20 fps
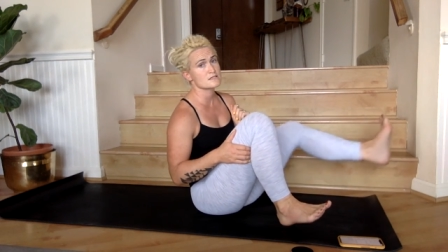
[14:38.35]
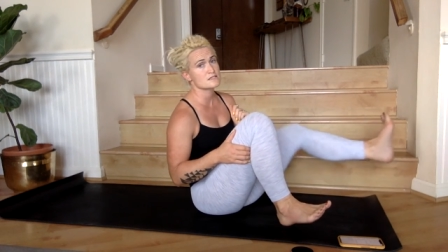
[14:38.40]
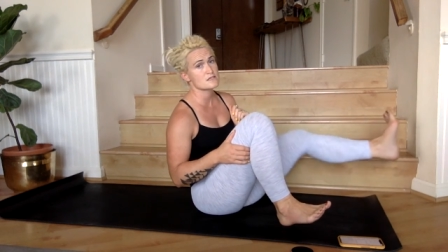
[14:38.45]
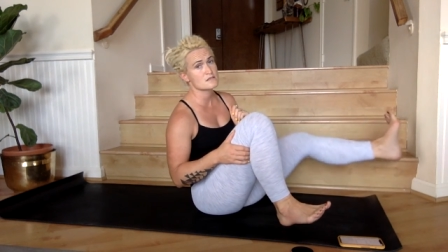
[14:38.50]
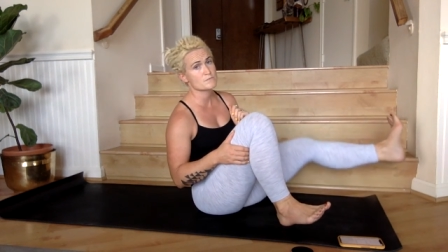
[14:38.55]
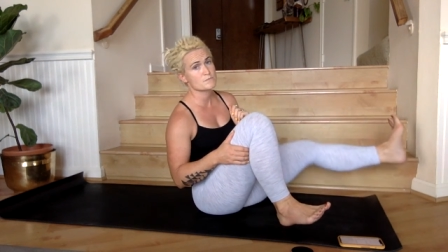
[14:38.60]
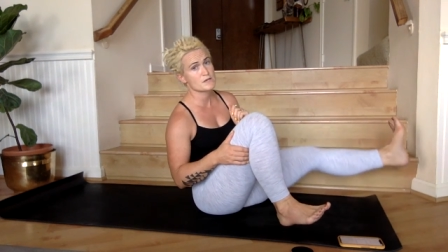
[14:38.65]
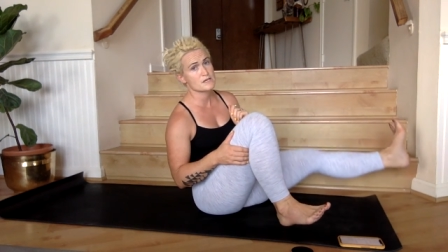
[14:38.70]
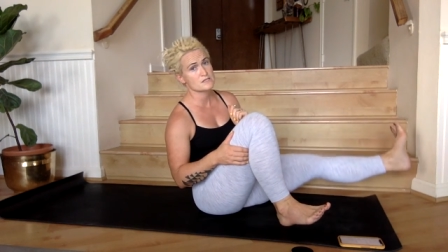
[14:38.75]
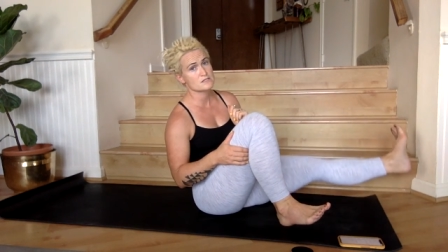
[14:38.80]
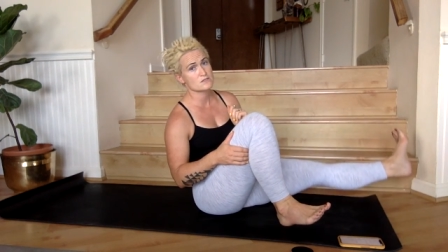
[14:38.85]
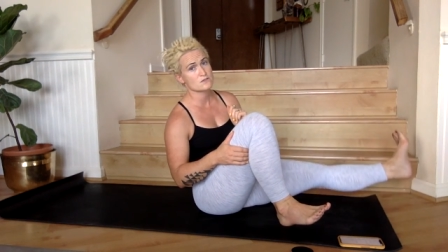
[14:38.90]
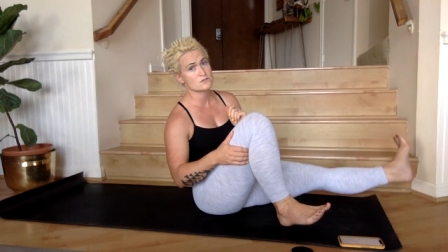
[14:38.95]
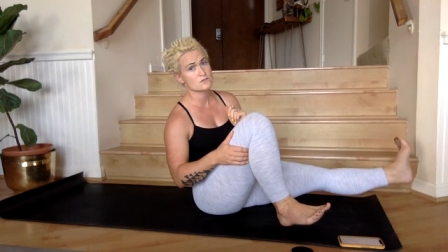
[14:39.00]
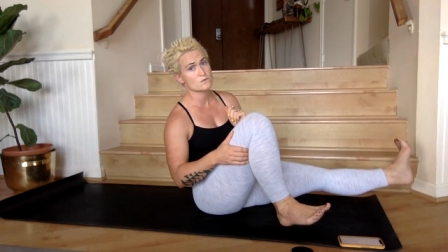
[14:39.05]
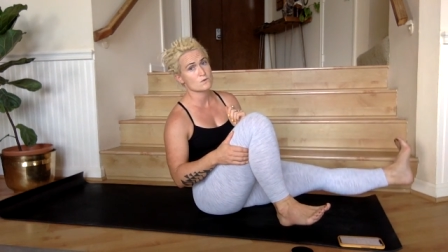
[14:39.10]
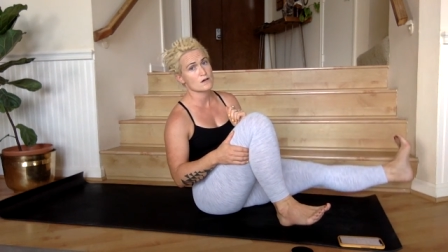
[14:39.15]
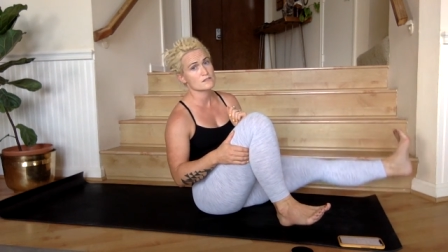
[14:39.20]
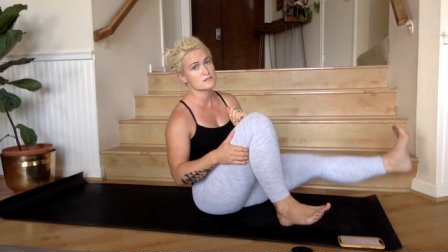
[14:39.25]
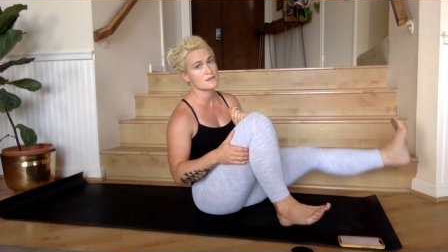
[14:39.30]
assisted
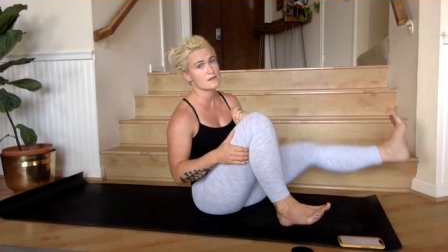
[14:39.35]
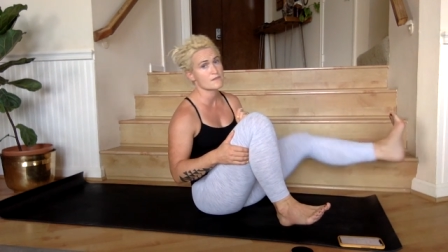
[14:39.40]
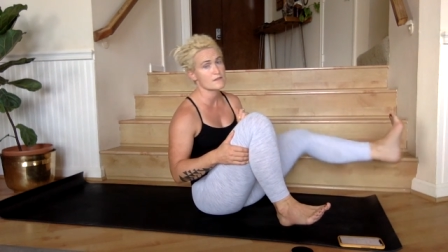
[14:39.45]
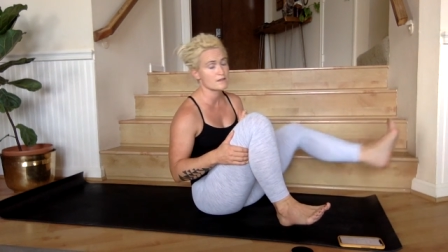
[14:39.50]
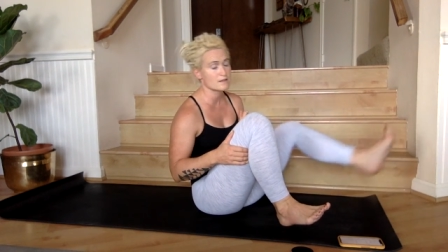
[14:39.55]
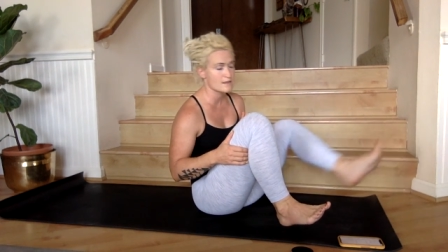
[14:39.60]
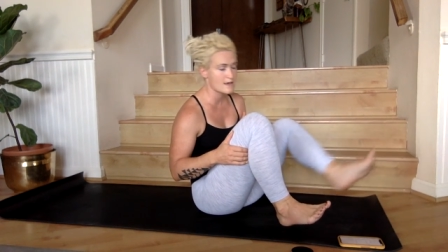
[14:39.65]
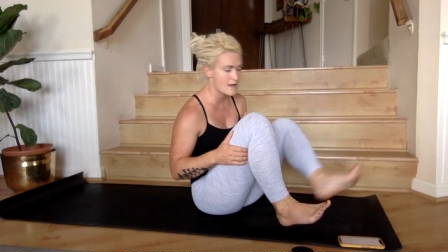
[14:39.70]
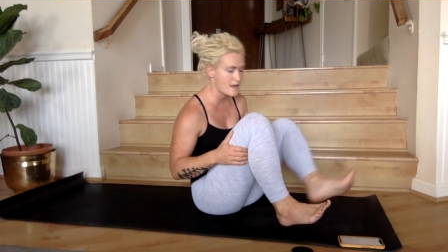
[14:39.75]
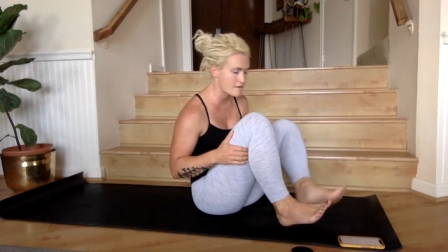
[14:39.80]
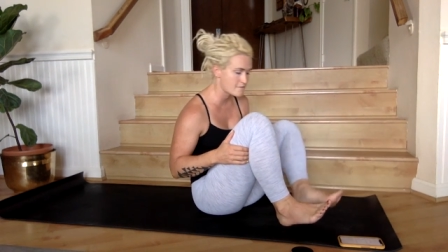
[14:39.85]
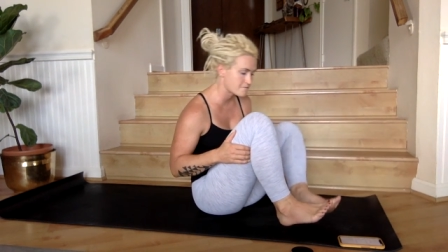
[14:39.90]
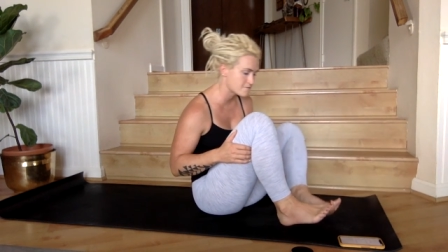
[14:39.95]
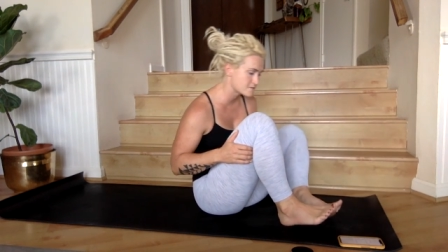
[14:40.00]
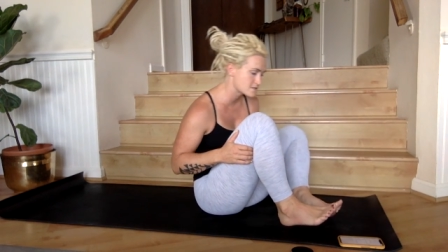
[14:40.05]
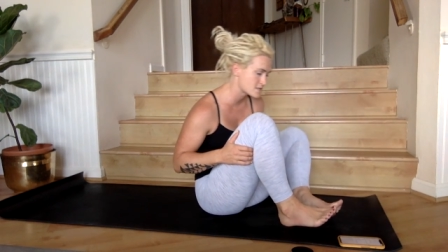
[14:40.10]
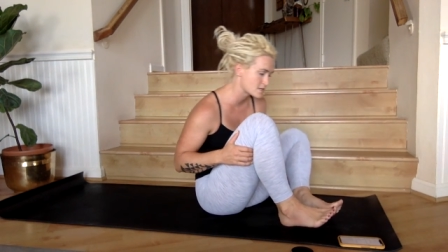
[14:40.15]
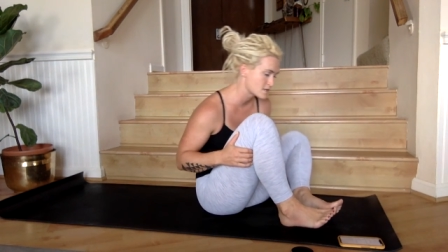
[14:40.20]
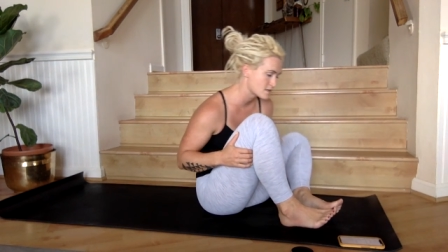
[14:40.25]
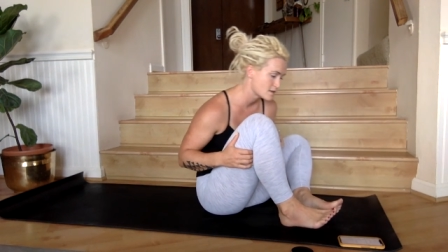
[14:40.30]
pistol squats on the
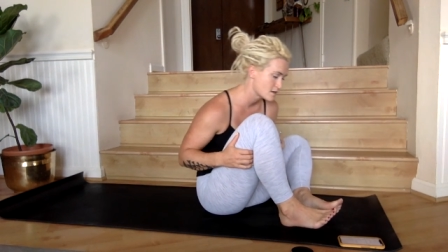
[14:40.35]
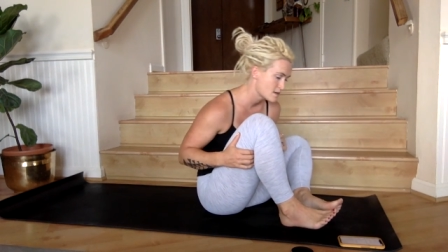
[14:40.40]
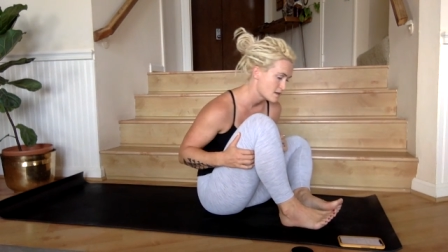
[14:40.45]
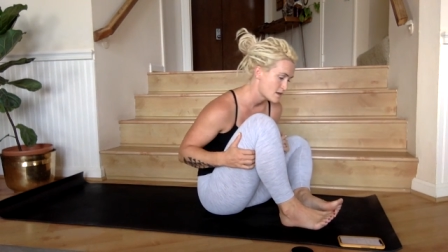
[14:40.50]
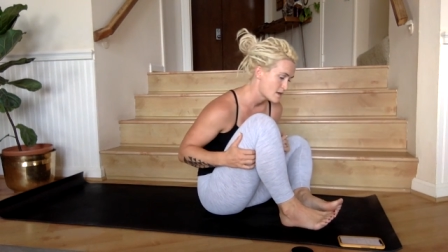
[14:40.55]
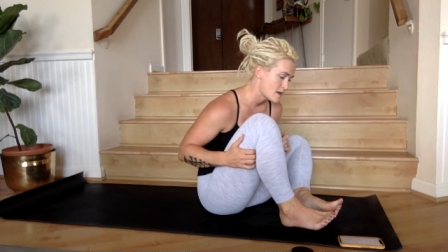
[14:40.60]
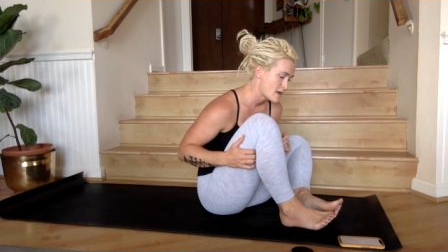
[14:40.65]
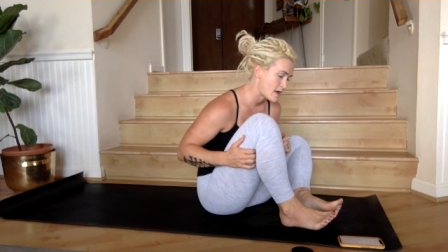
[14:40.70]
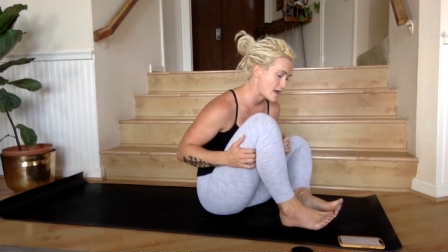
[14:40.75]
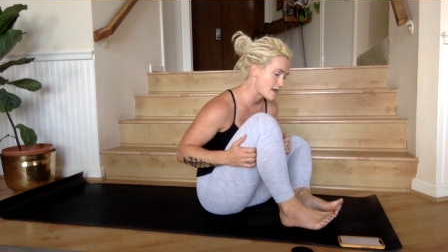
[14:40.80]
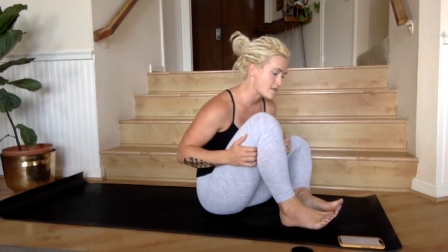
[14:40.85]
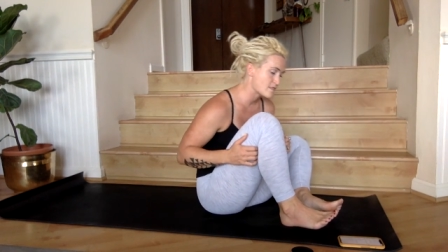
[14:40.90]
left,